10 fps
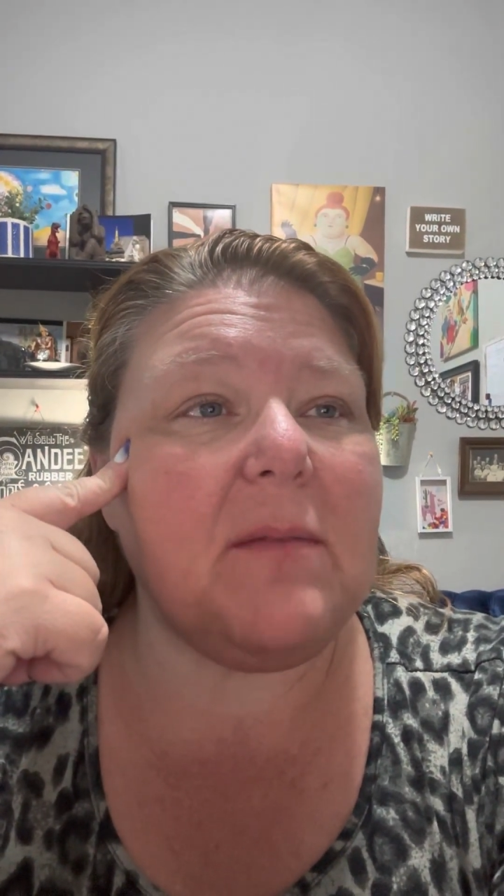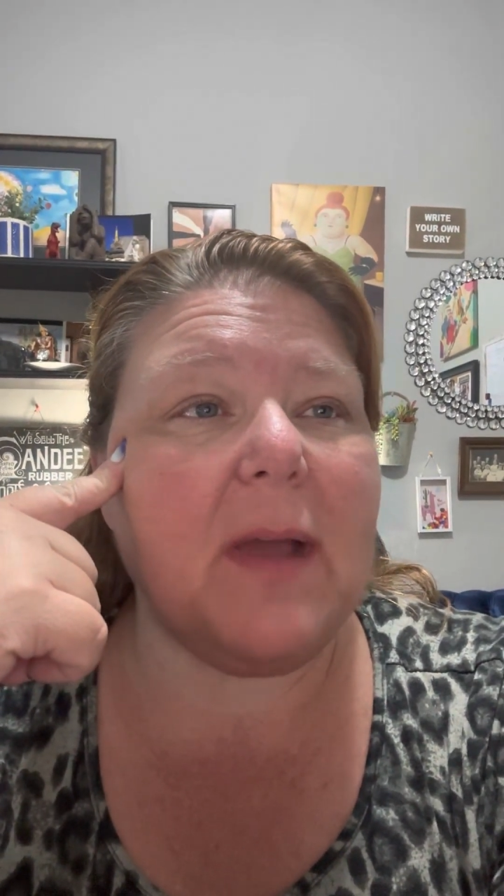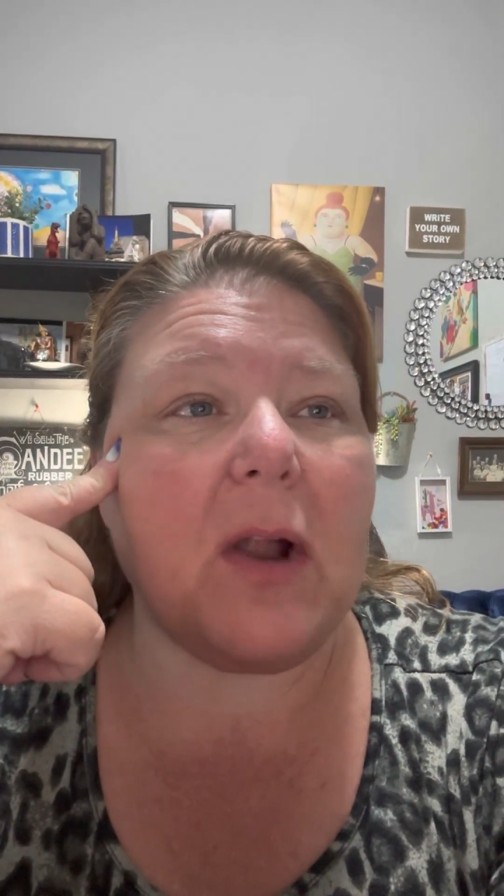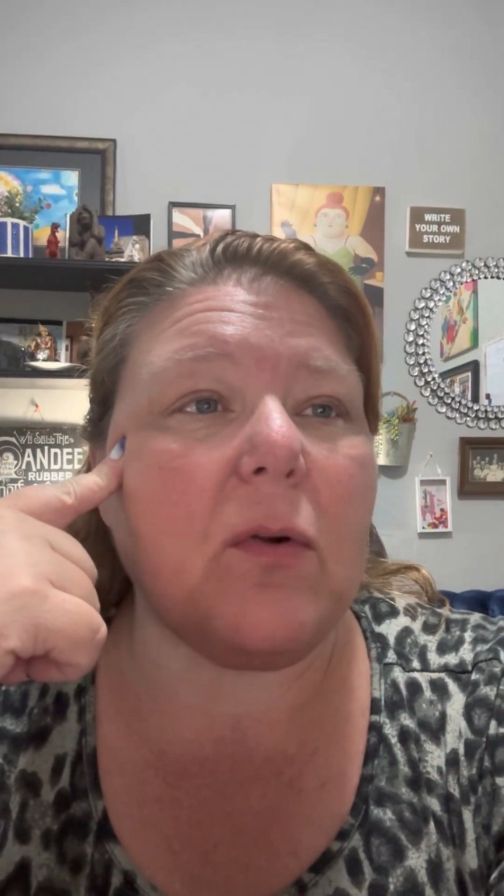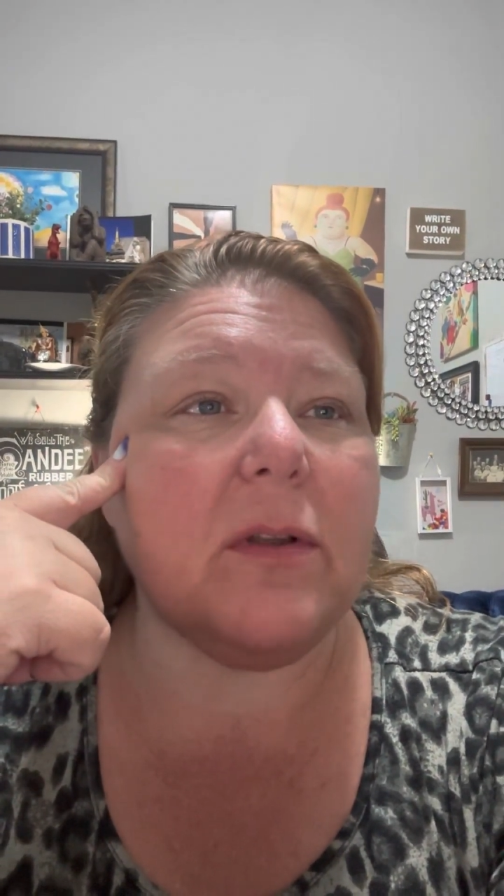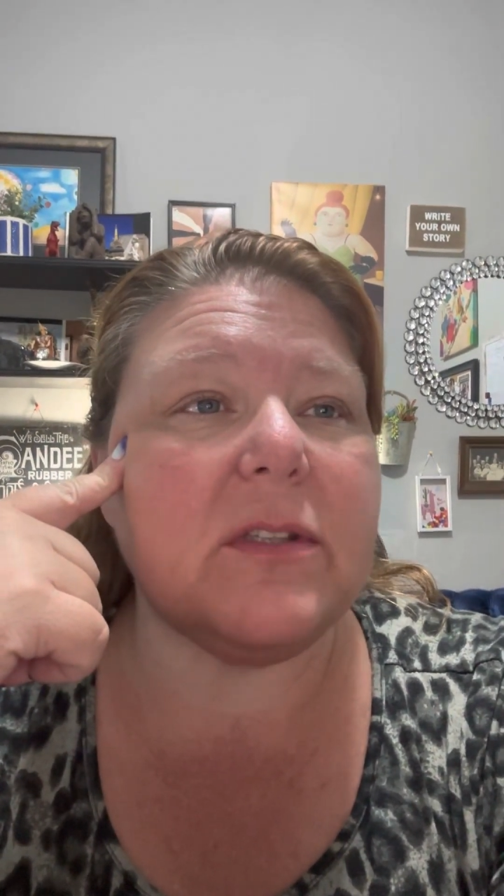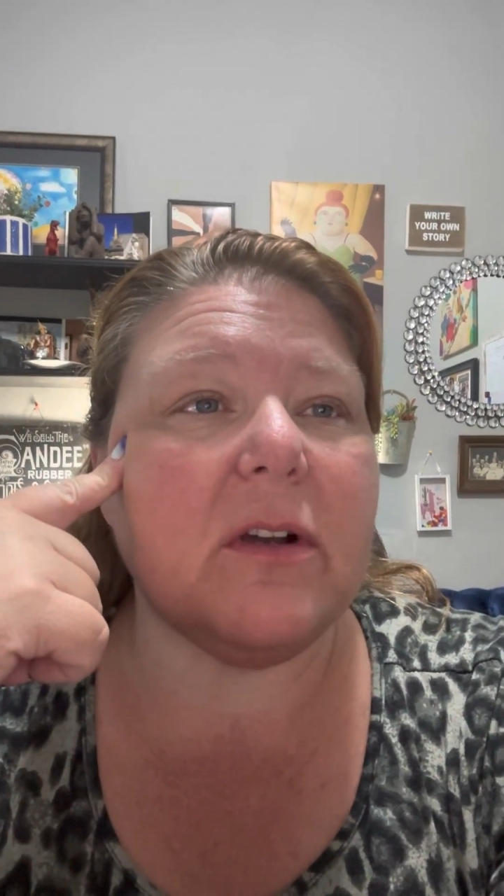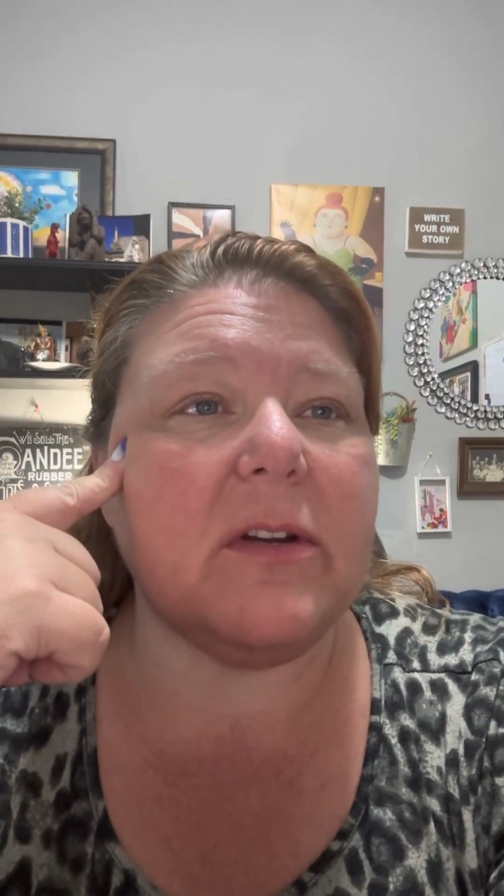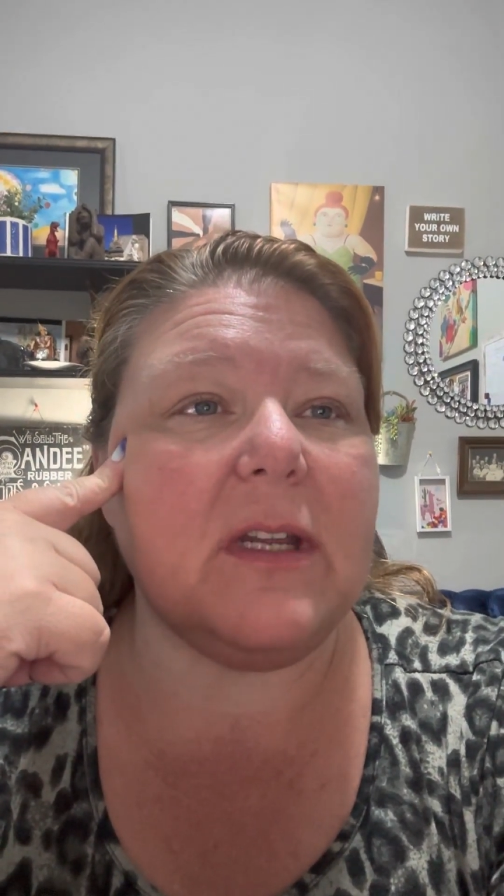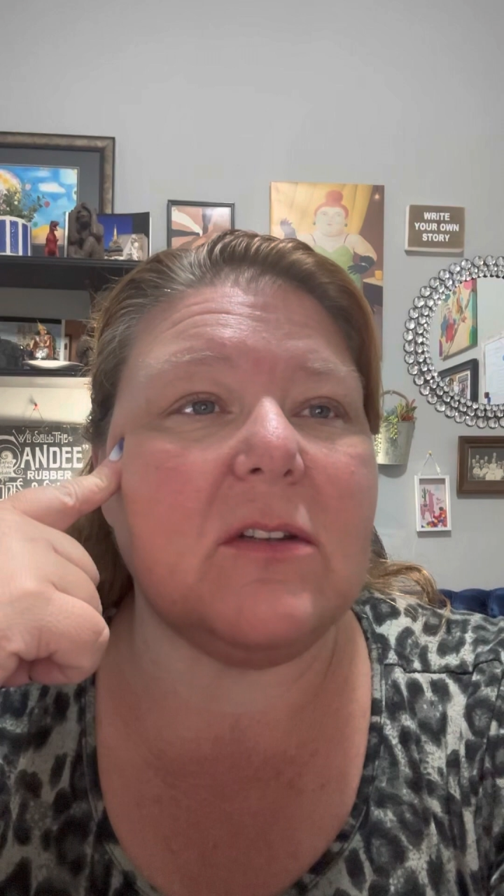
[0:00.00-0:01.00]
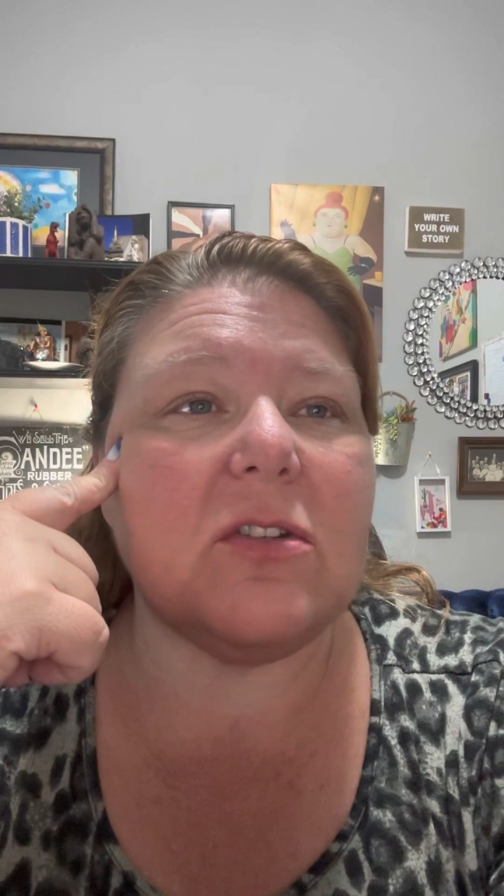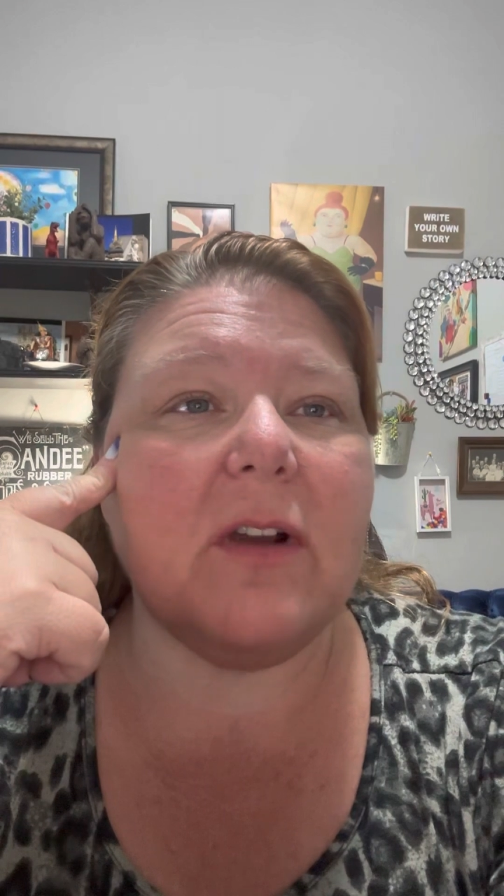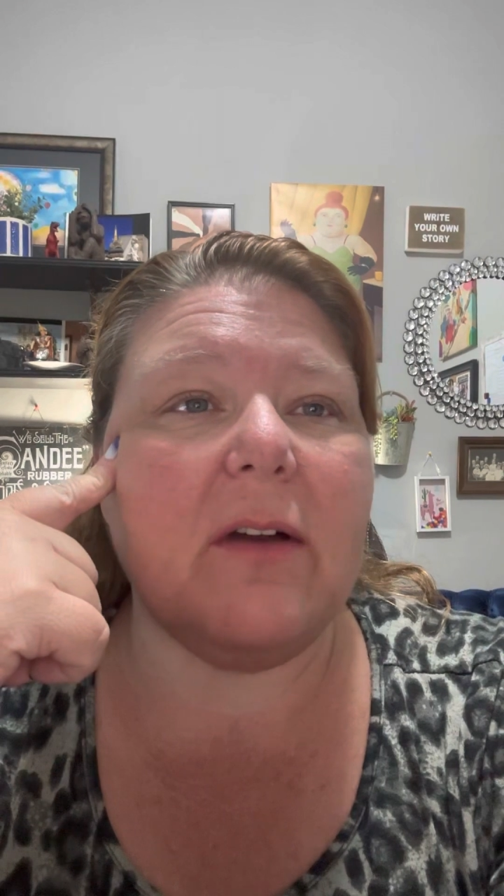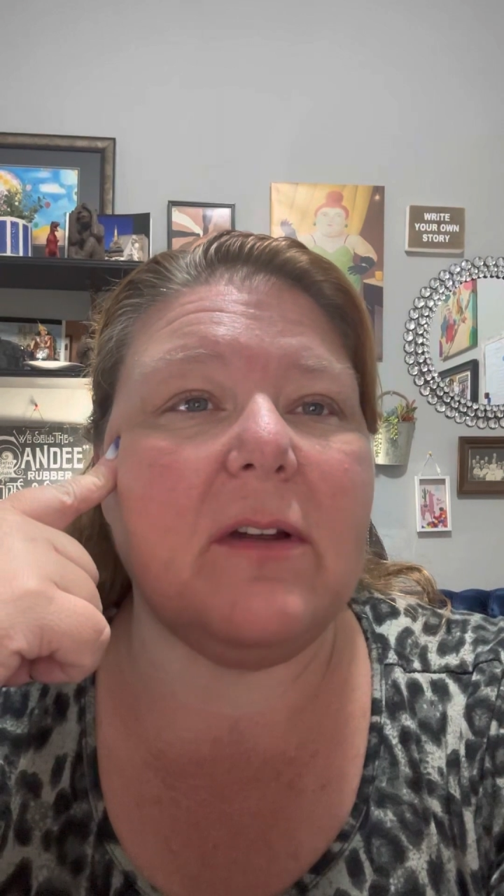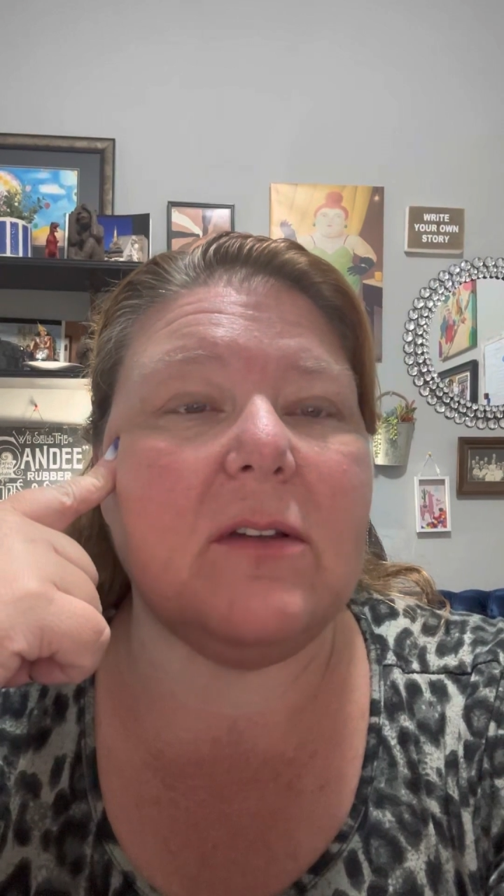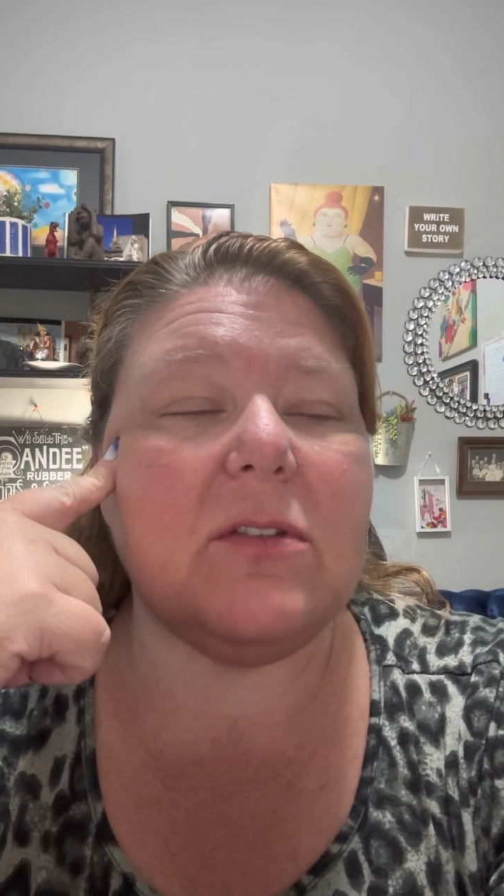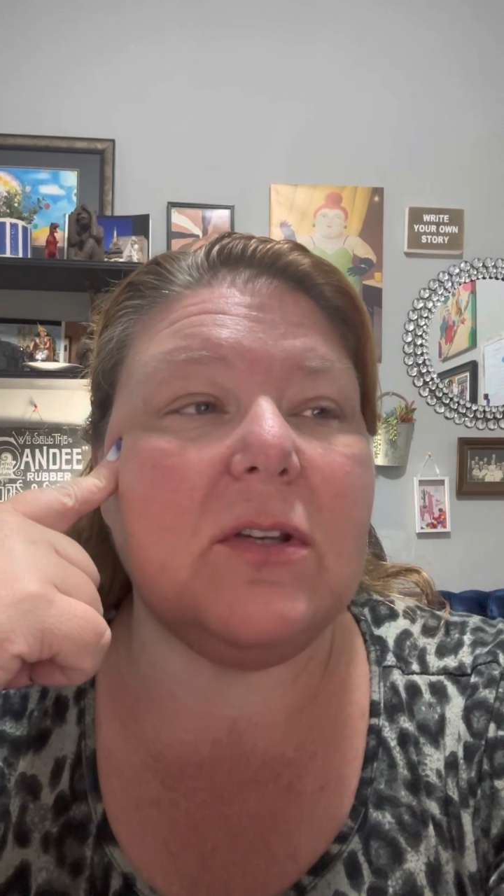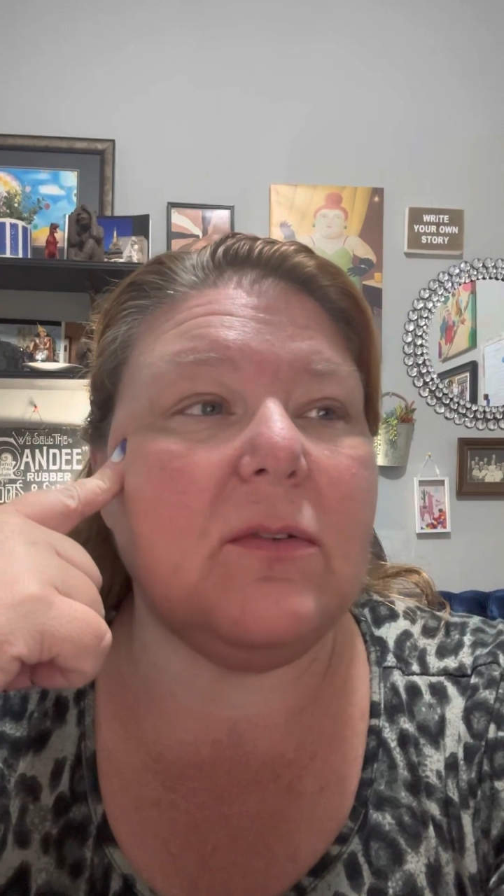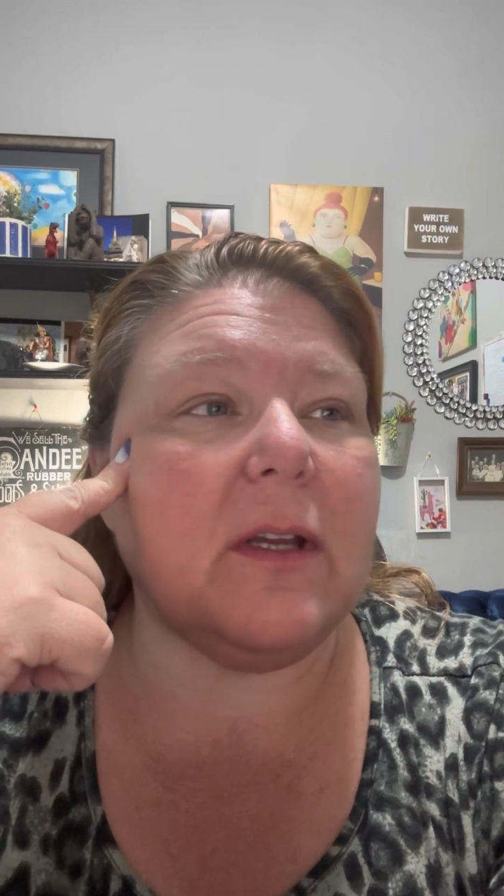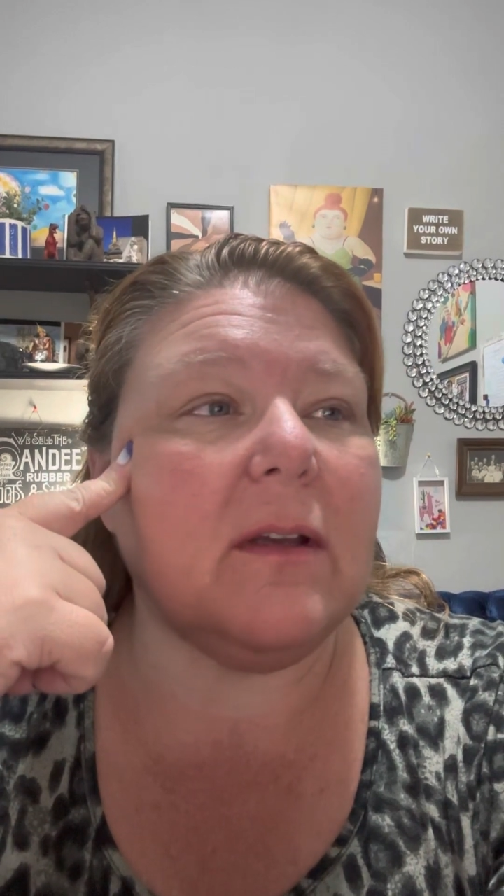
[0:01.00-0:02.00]
mackerel, sardines, trout, and
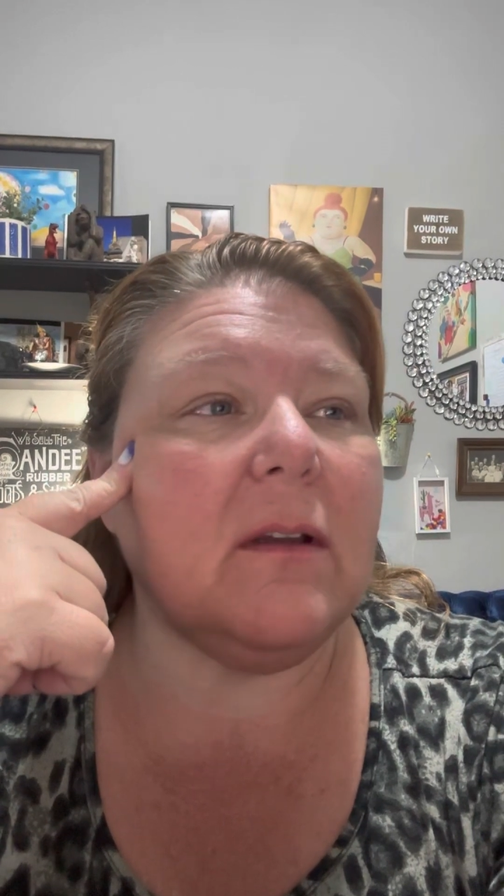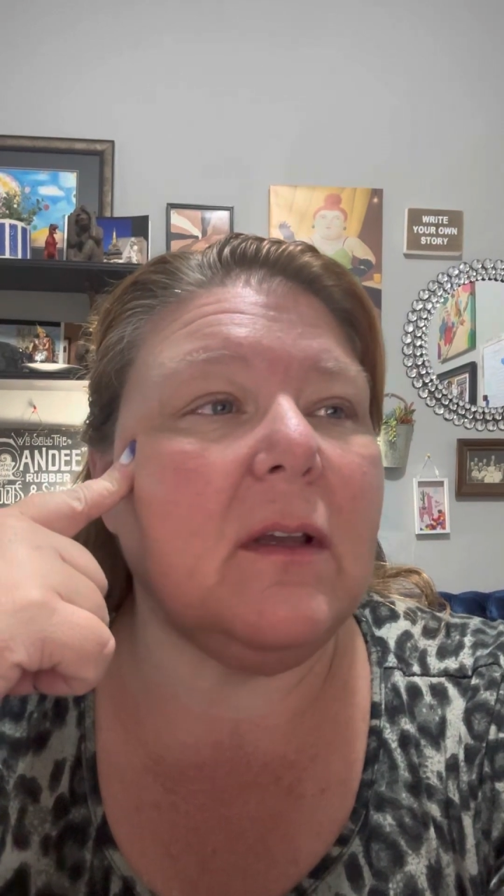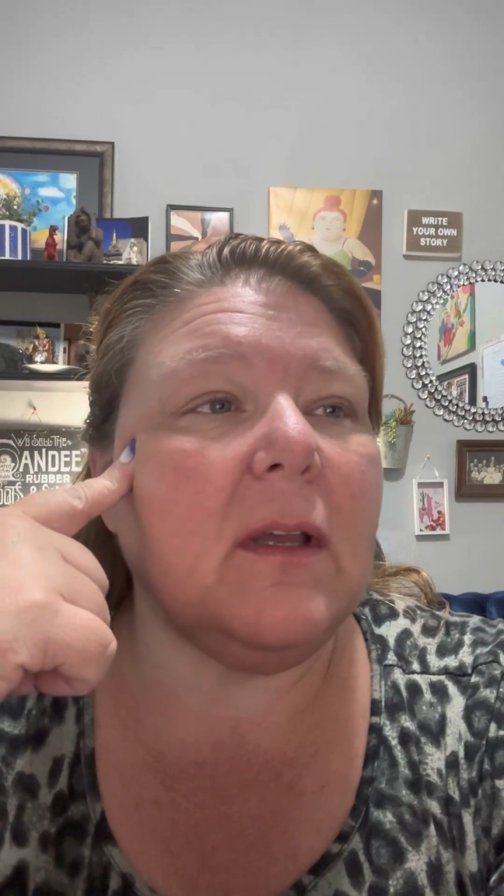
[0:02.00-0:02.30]
tuna.